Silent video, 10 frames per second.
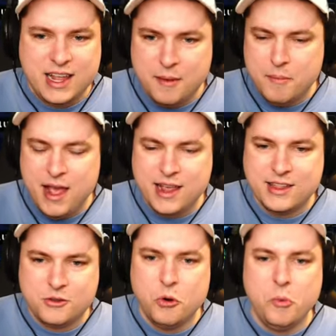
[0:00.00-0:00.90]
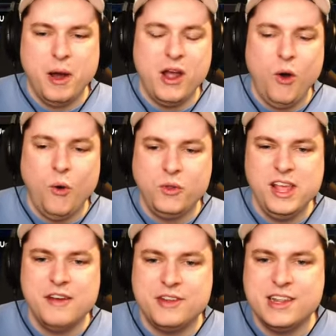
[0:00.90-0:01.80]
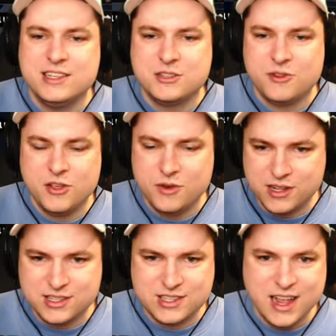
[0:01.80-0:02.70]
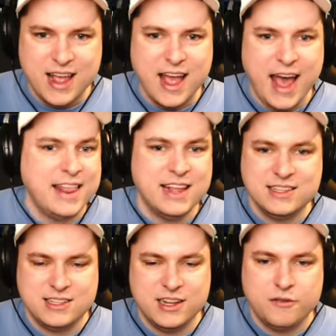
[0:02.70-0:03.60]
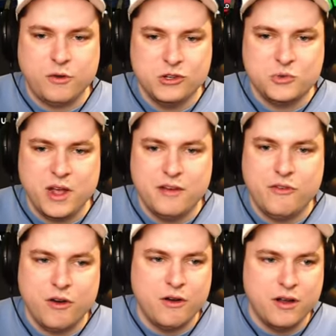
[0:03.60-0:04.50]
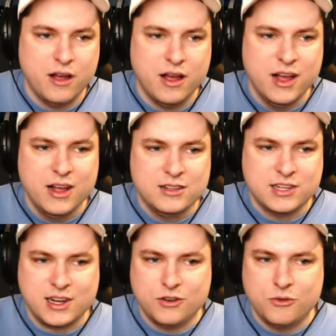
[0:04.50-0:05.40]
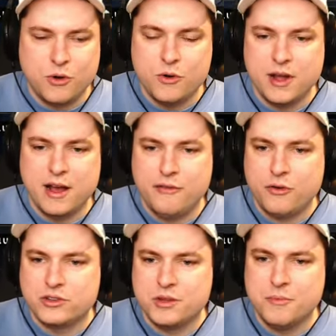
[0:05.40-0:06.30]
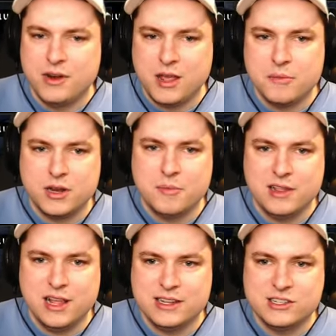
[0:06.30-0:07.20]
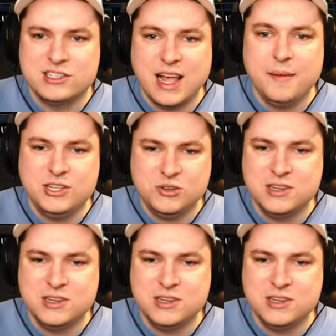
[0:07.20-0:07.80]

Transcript: I can make it through by only having these three units. And that's it. Of course we have our uh, Takadoroda for some money. But I mean like just damage